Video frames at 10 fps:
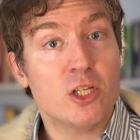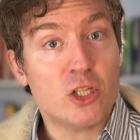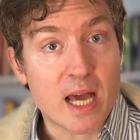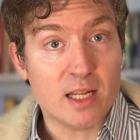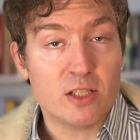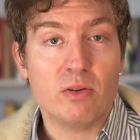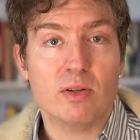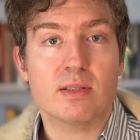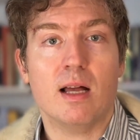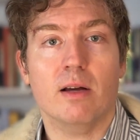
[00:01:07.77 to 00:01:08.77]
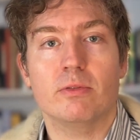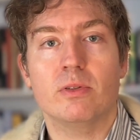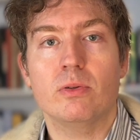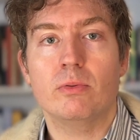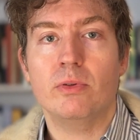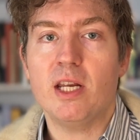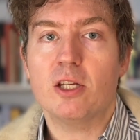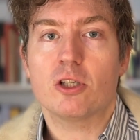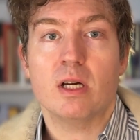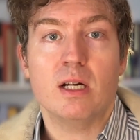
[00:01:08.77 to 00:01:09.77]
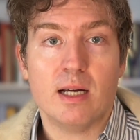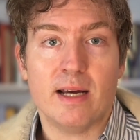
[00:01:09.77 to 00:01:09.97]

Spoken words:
challenging yourself to reach